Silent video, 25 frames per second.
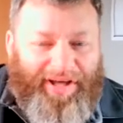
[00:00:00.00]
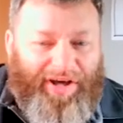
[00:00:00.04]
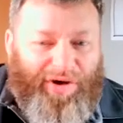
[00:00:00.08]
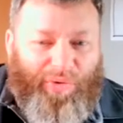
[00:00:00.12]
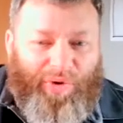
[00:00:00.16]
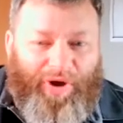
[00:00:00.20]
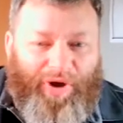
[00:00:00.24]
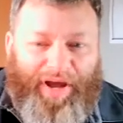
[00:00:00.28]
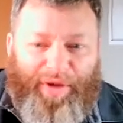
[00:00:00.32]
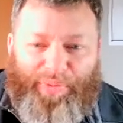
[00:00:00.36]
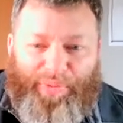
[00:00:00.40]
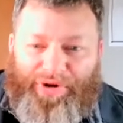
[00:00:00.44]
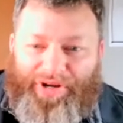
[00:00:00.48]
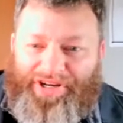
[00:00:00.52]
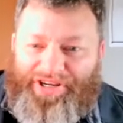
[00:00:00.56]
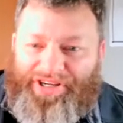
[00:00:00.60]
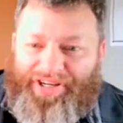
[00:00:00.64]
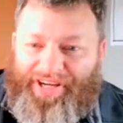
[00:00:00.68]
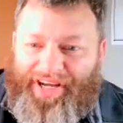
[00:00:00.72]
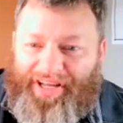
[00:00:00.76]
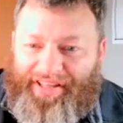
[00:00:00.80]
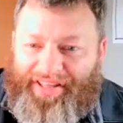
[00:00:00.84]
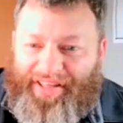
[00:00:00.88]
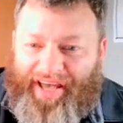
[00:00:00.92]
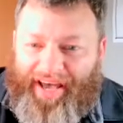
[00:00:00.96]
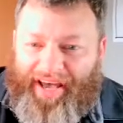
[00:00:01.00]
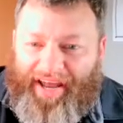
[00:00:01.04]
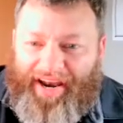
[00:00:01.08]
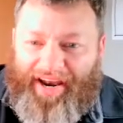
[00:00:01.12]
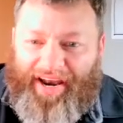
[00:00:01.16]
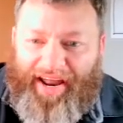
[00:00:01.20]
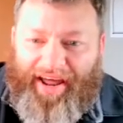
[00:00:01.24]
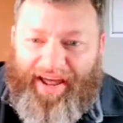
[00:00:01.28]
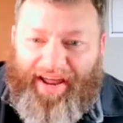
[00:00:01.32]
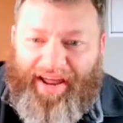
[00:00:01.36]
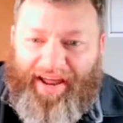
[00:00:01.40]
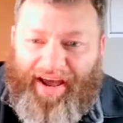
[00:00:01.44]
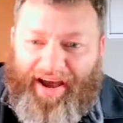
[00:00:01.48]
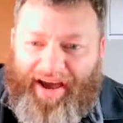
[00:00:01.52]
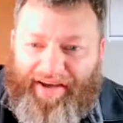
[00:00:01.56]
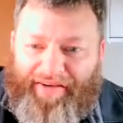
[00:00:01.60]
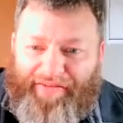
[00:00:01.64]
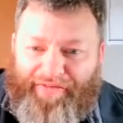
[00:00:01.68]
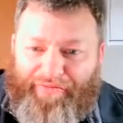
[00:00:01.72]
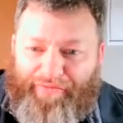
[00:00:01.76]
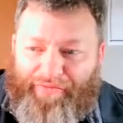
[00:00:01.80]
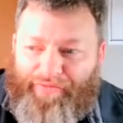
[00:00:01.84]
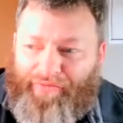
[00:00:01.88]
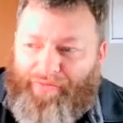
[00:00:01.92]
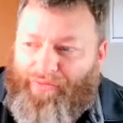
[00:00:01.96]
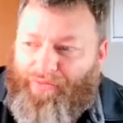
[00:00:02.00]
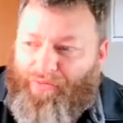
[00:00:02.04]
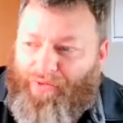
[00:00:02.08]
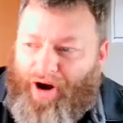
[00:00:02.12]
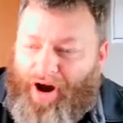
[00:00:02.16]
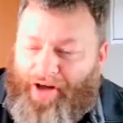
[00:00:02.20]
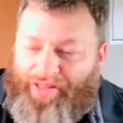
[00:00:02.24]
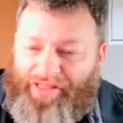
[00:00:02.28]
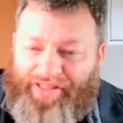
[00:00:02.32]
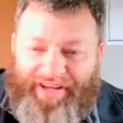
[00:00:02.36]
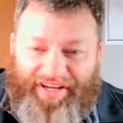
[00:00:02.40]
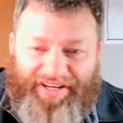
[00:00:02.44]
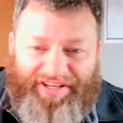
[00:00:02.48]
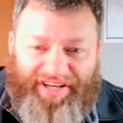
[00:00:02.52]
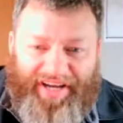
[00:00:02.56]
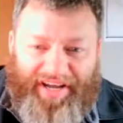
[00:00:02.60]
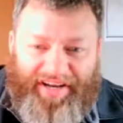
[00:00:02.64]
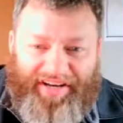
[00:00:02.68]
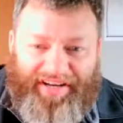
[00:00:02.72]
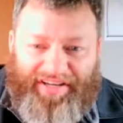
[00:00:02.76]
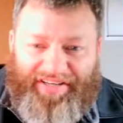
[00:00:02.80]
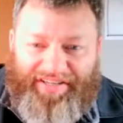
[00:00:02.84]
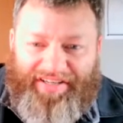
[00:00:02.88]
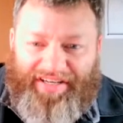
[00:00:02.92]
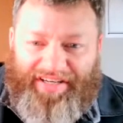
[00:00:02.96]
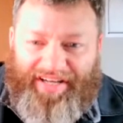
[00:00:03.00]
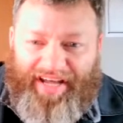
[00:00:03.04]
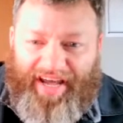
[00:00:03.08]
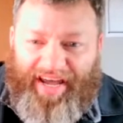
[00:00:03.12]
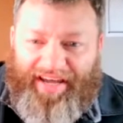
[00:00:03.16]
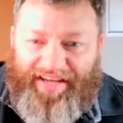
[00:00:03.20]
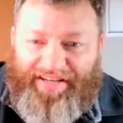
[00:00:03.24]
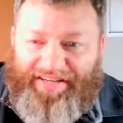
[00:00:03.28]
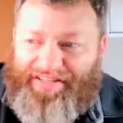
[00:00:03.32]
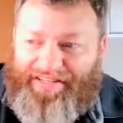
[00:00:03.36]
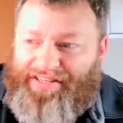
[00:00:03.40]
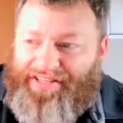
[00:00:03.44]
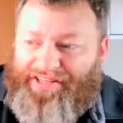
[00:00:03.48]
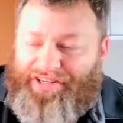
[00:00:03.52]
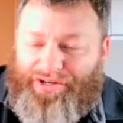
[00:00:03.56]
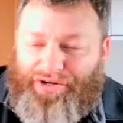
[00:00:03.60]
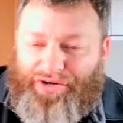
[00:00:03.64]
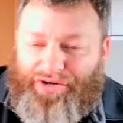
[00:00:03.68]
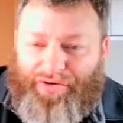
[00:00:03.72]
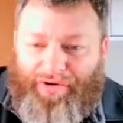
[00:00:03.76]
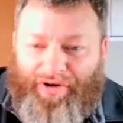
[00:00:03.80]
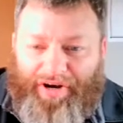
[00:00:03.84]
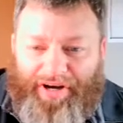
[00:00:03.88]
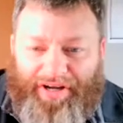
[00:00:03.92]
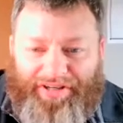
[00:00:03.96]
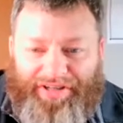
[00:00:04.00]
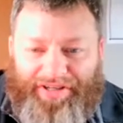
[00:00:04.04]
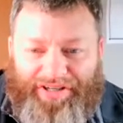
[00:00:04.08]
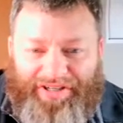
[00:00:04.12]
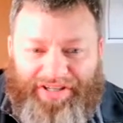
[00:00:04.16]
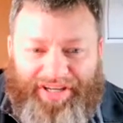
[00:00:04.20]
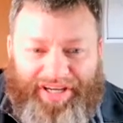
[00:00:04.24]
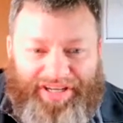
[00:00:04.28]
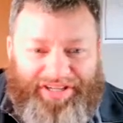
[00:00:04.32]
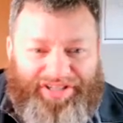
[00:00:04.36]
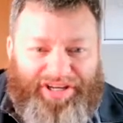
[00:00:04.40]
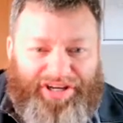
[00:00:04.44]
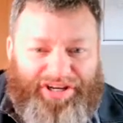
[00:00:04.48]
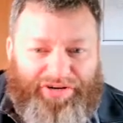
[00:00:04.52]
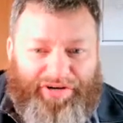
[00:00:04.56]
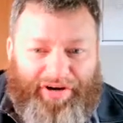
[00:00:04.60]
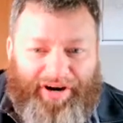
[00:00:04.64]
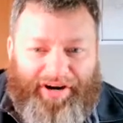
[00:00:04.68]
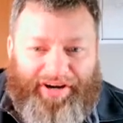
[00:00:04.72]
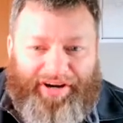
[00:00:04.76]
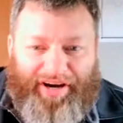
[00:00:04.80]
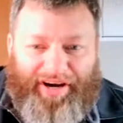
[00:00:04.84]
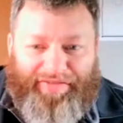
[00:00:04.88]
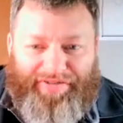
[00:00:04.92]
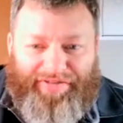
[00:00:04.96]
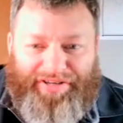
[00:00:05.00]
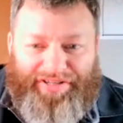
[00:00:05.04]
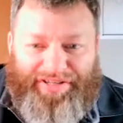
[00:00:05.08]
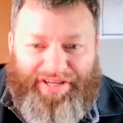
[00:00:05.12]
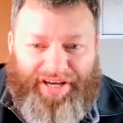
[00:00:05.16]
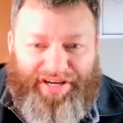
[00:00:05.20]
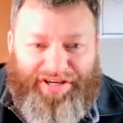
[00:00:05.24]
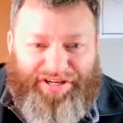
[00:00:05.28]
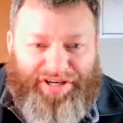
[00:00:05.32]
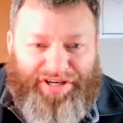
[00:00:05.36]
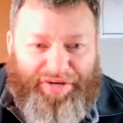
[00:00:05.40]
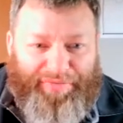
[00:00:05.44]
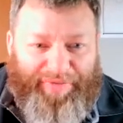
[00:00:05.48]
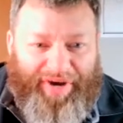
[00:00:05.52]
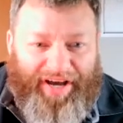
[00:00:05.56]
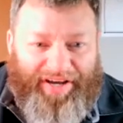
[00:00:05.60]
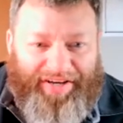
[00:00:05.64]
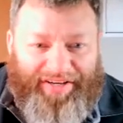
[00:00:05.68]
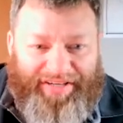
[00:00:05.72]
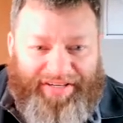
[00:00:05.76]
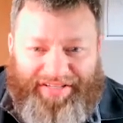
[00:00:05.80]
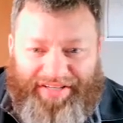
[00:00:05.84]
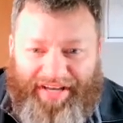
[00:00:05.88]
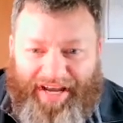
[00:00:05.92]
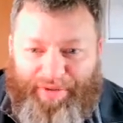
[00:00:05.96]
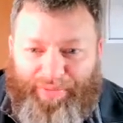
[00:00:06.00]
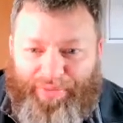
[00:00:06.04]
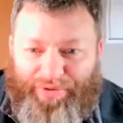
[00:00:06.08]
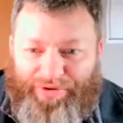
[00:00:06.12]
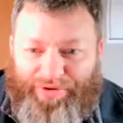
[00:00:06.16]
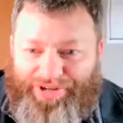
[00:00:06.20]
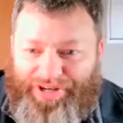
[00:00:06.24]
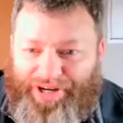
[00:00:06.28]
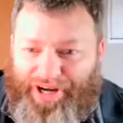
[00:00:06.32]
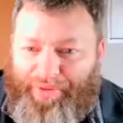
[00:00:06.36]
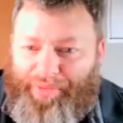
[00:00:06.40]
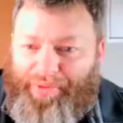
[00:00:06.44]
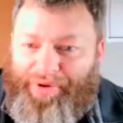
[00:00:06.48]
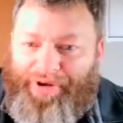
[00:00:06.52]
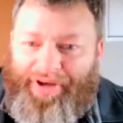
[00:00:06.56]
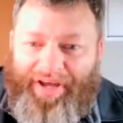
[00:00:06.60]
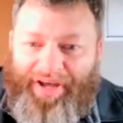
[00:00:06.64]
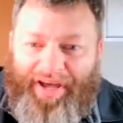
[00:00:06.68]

Well, I appreciate that. And I on the agenda today is to continue our conversation about discipleship.